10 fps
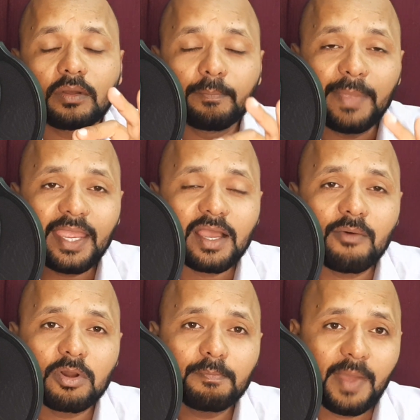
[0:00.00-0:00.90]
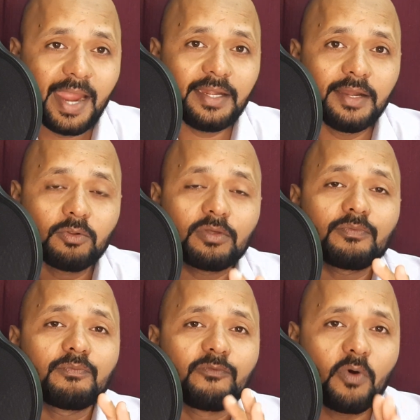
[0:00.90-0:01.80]
make our mind into the
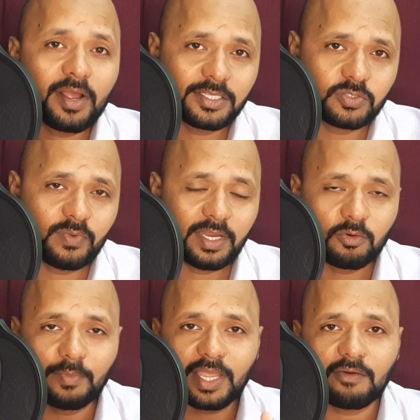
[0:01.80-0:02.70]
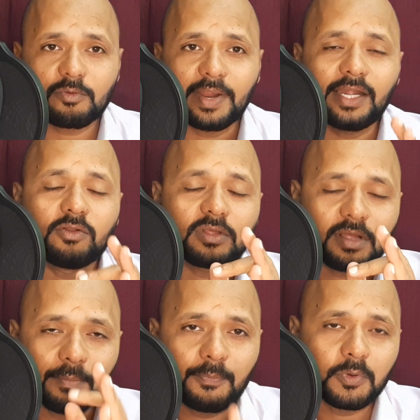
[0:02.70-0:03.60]
focused way, to make our mind into the
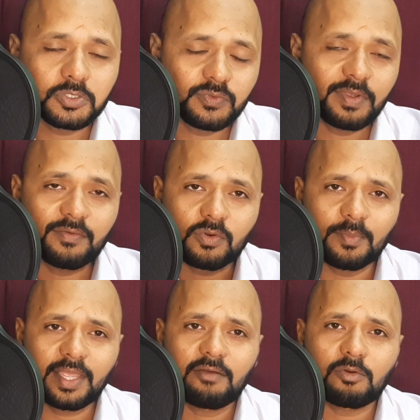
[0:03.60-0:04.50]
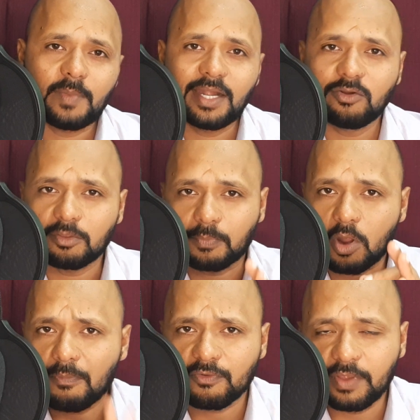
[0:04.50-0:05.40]
composed way, to make our mind into the
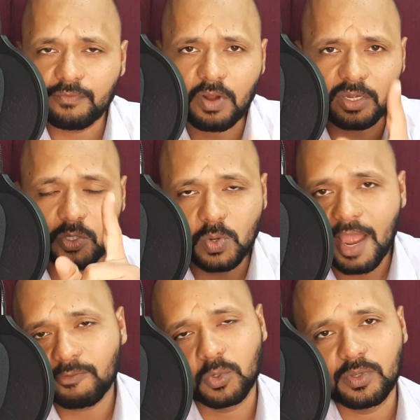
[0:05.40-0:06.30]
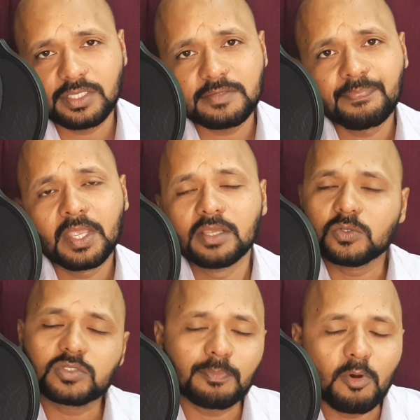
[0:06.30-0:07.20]
proper way, what you have to do is
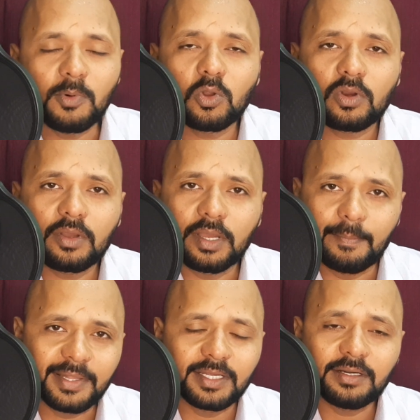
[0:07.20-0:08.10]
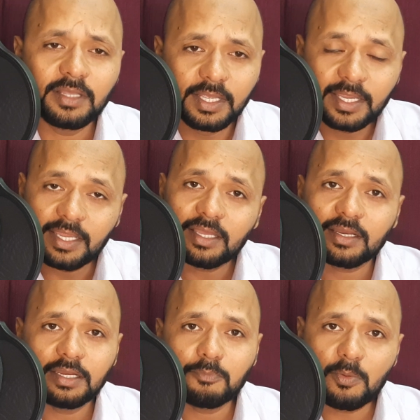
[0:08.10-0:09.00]
use the Pomodoro method. Here
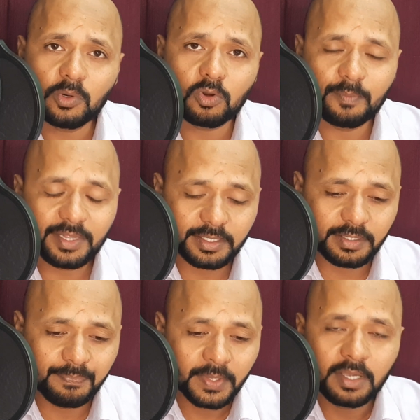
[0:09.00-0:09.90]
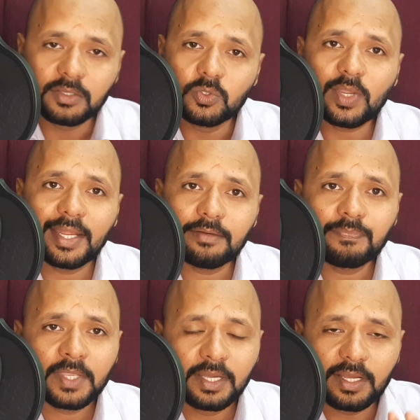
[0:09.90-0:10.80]
in Pomodoro method, you can
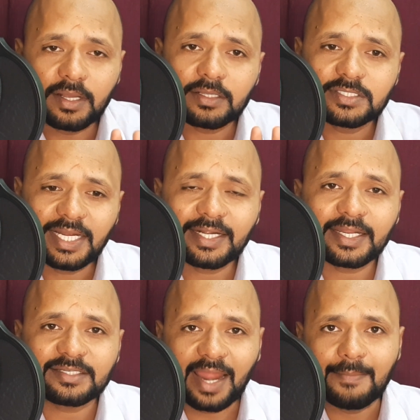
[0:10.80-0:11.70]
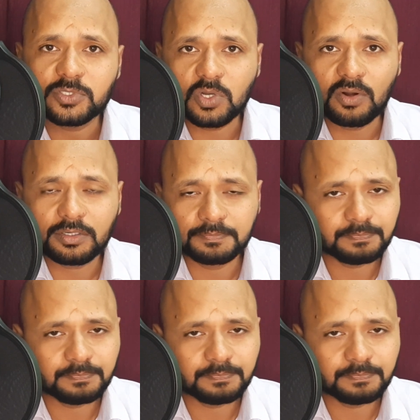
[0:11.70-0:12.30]
select a time slot.